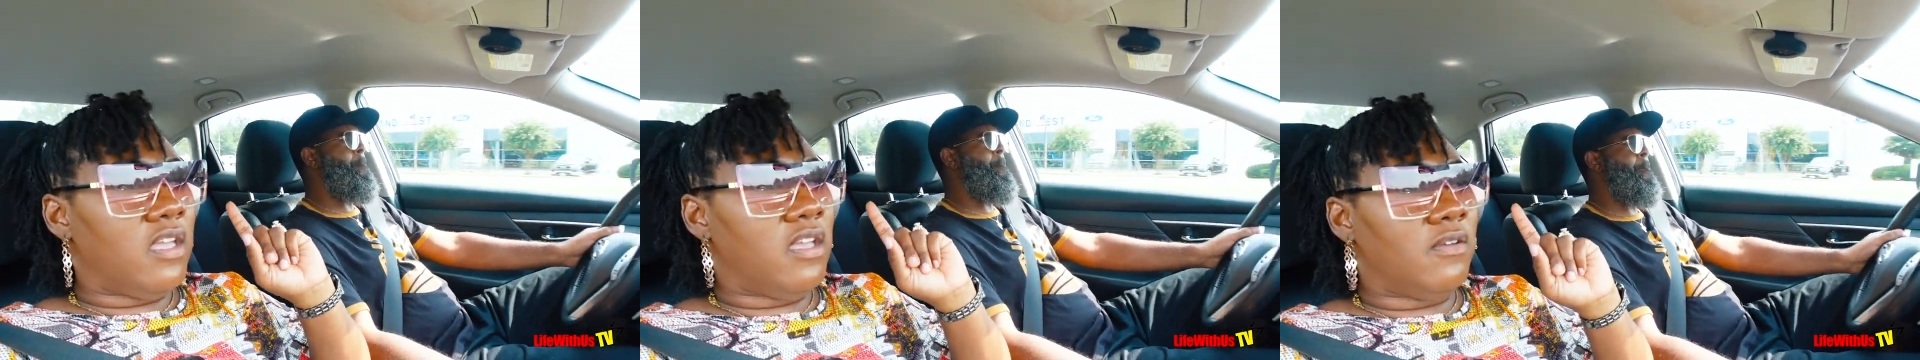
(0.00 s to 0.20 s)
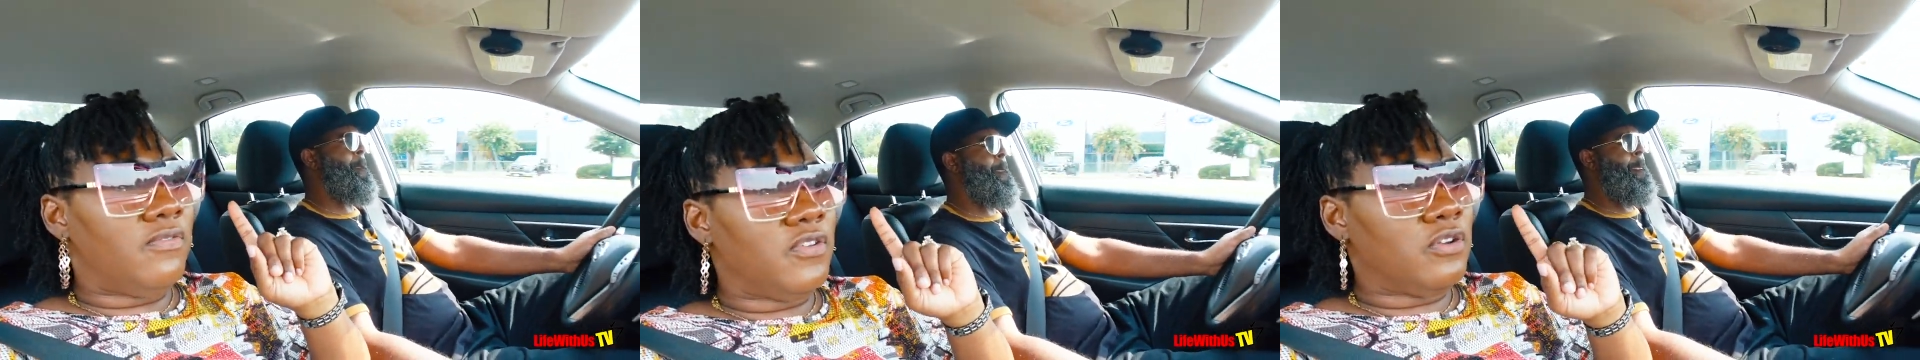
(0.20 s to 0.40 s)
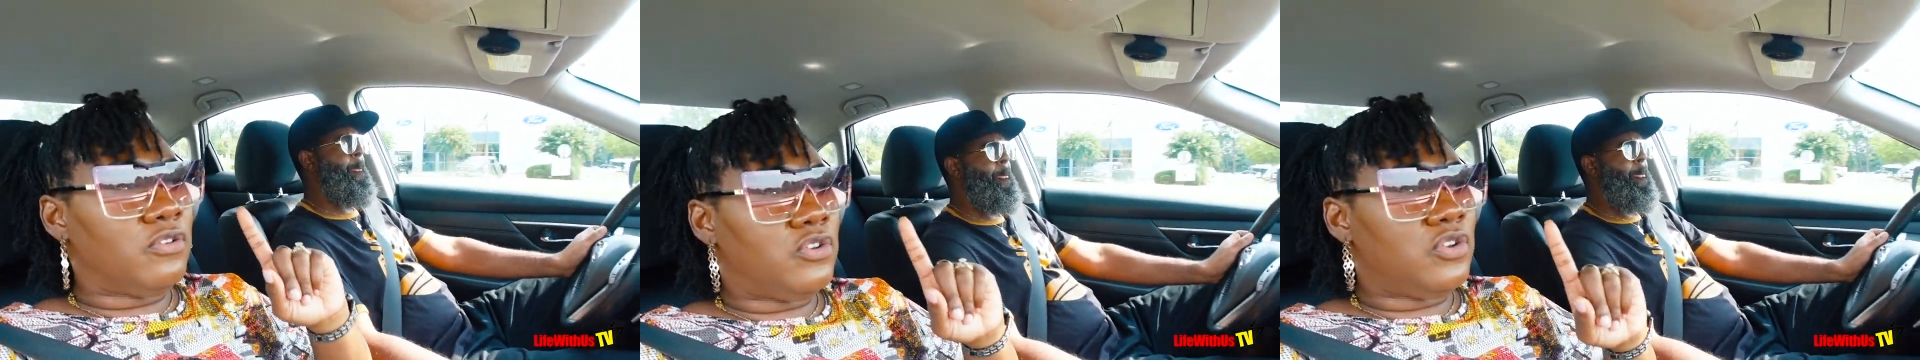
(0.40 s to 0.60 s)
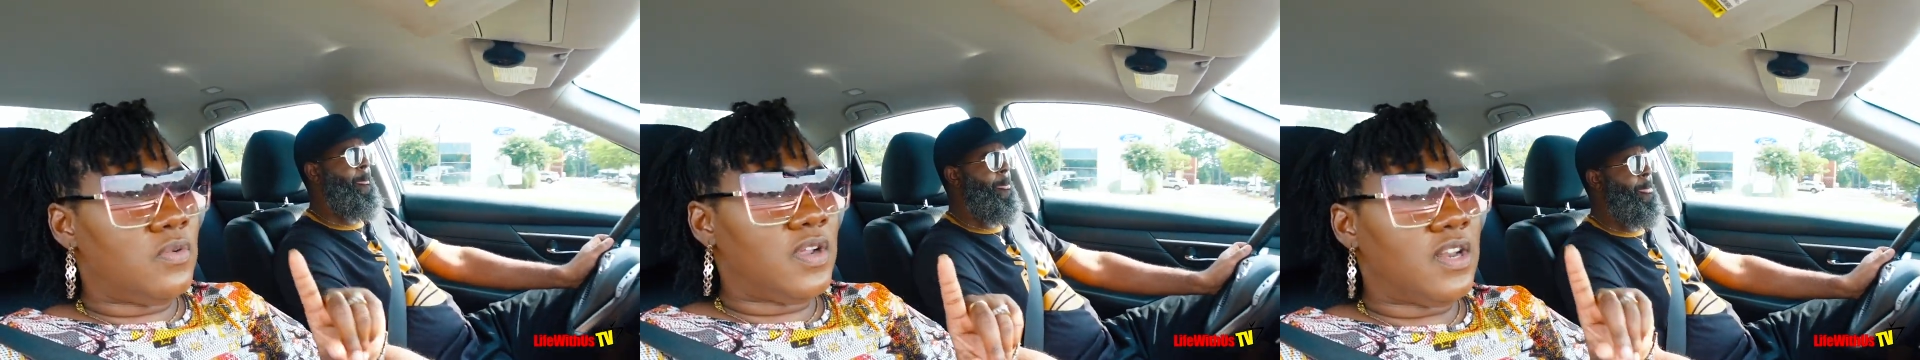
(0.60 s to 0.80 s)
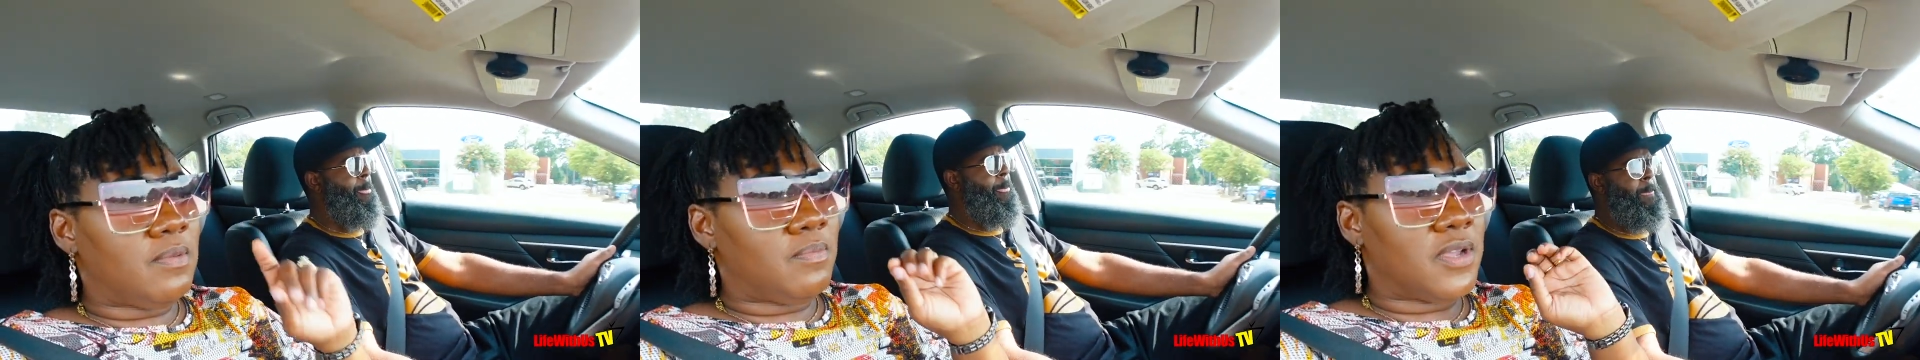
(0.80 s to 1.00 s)
If you're
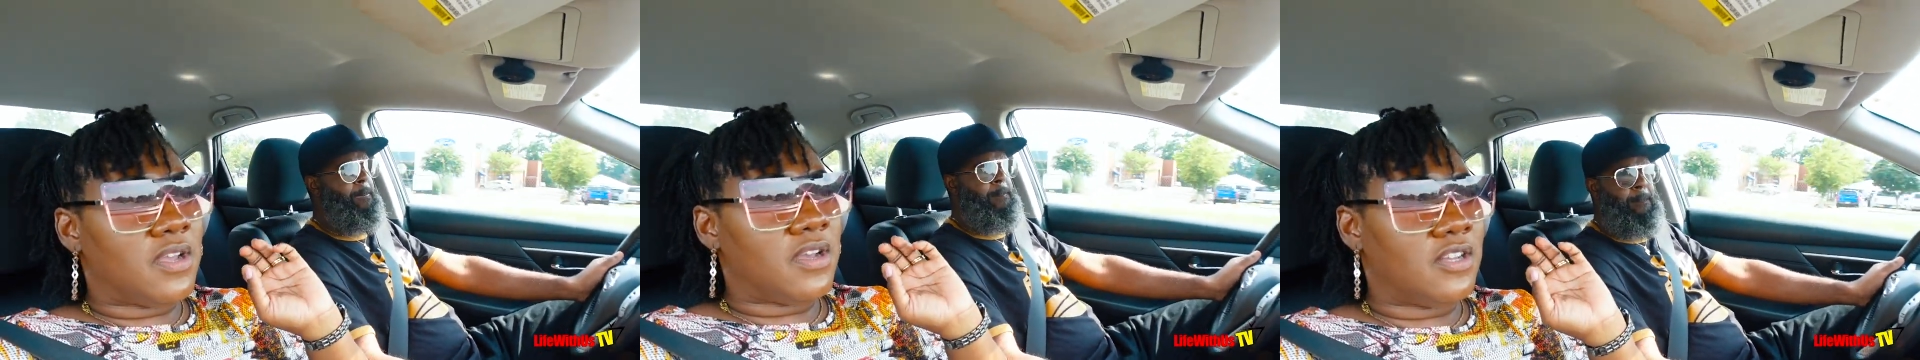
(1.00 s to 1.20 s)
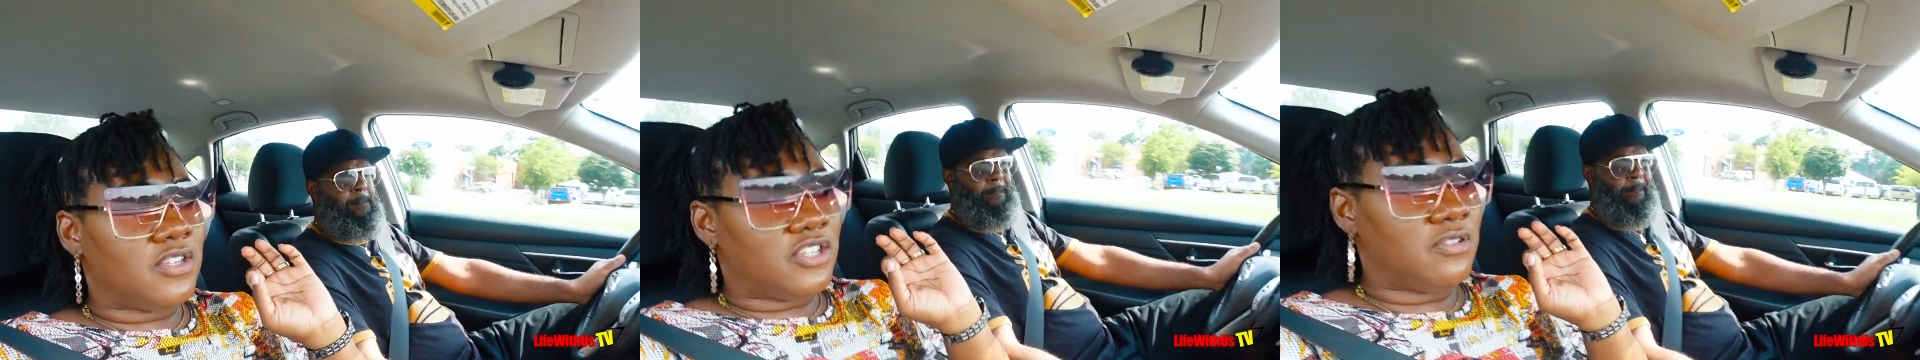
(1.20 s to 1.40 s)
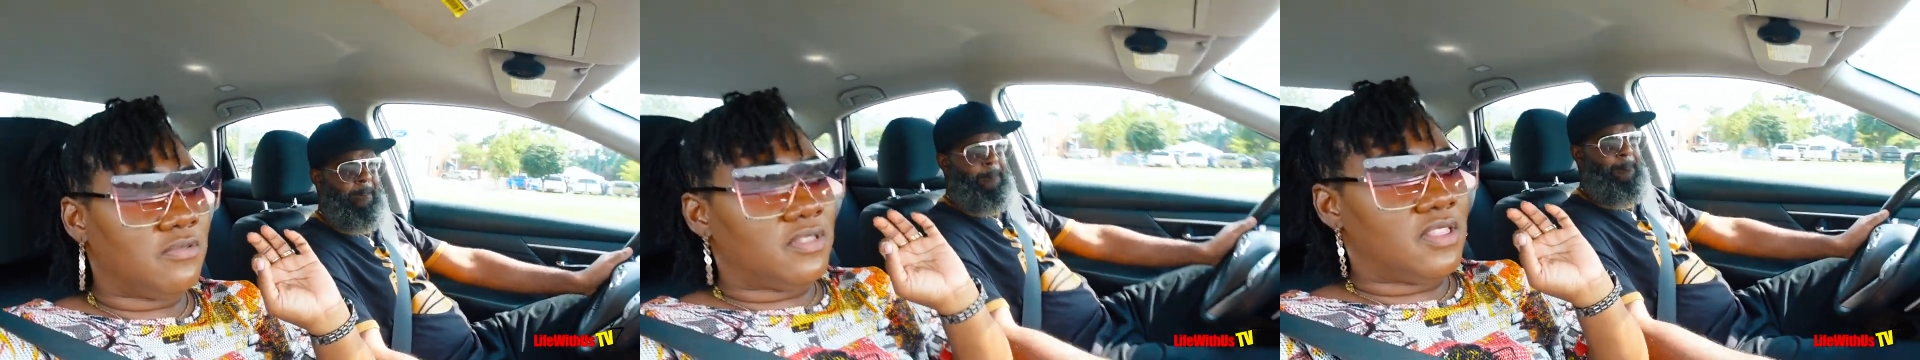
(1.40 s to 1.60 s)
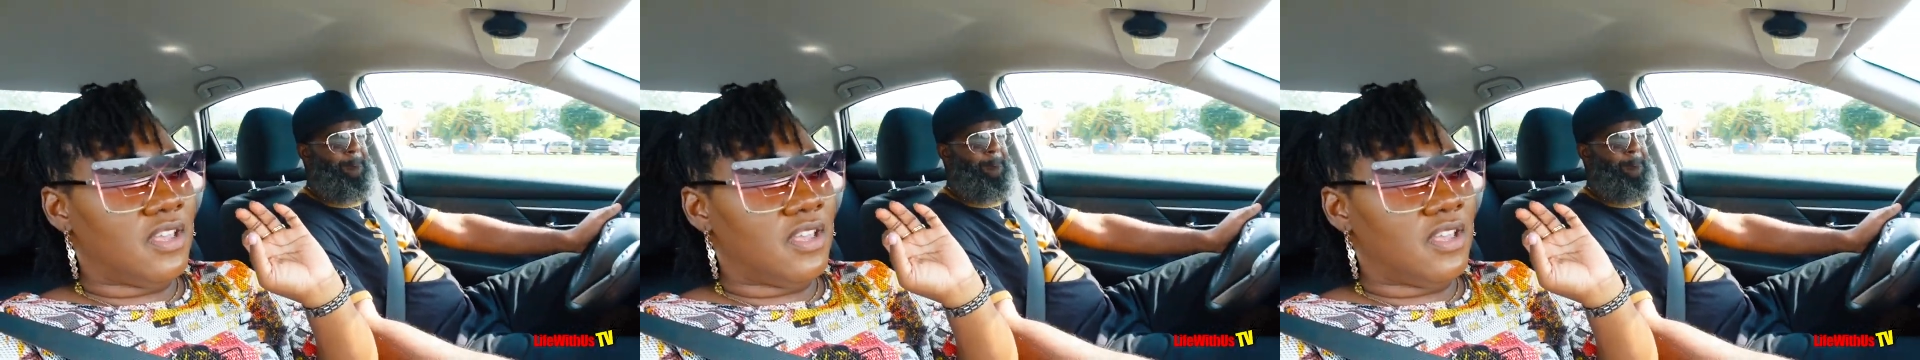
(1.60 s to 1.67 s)
doing it because you